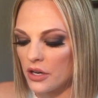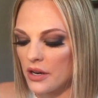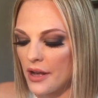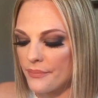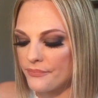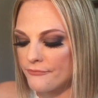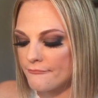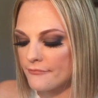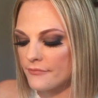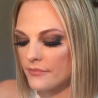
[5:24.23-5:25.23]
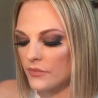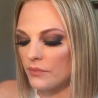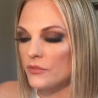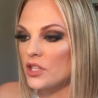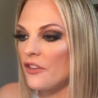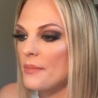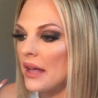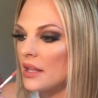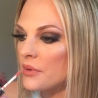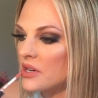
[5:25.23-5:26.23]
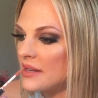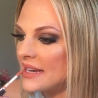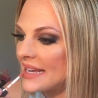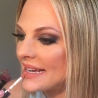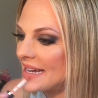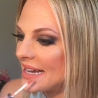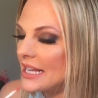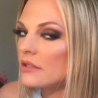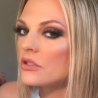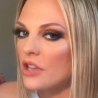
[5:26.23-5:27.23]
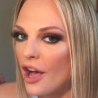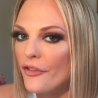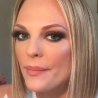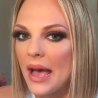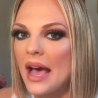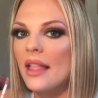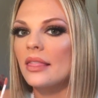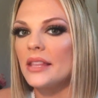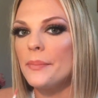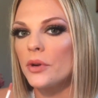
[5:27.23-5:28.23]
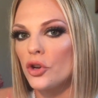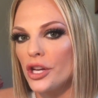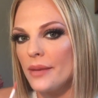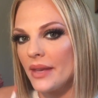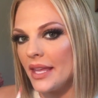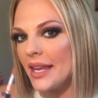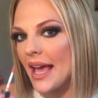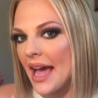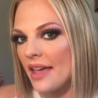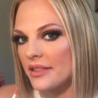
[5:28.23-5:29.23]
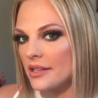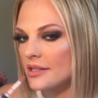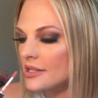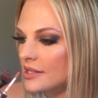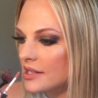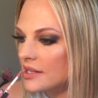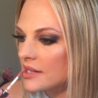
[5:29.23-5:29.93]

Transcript: or um, soft matte lip cream in soft matte lip cream in Athens.